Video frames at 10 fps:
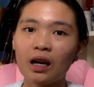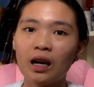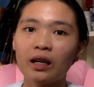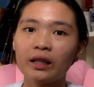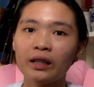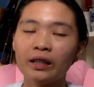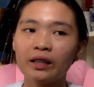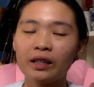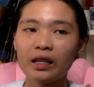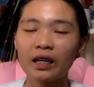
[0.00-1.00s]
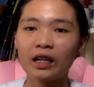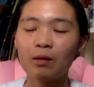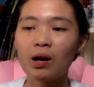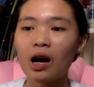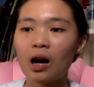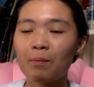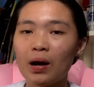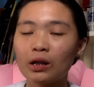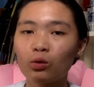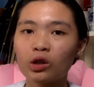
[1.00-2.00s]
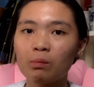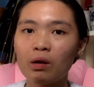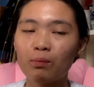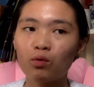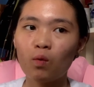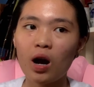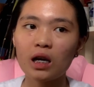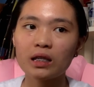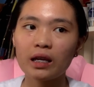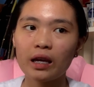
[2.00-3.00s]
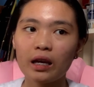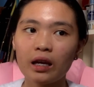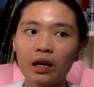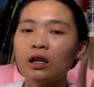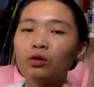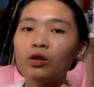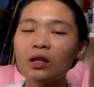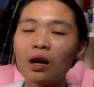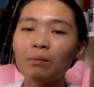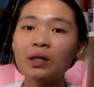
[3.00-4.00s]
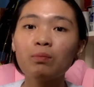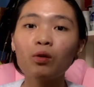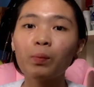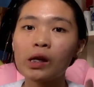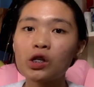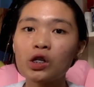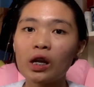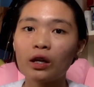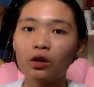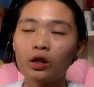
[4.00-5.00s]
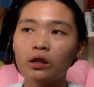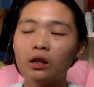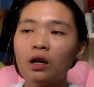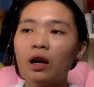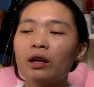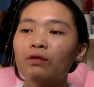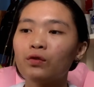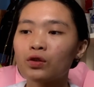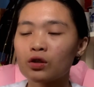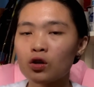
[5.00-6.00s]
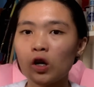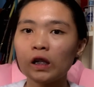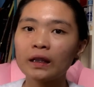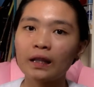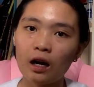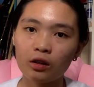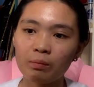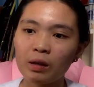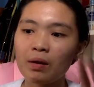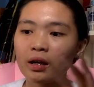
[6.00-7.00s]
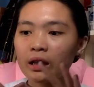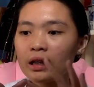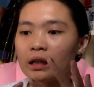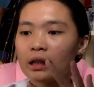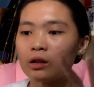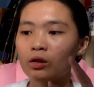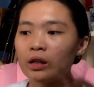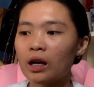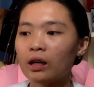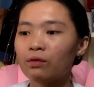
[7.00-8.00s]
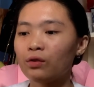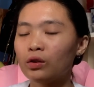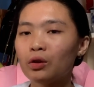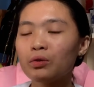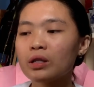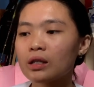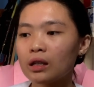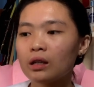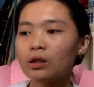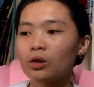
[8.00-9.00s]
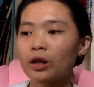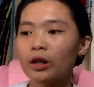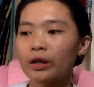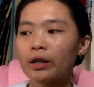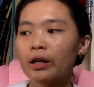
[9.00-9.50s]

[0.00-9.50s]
na hindi ka na makakapasok sa makuha kasi dun sa mismong page na yun, if you scroll down, may makikita dun na if you don't see your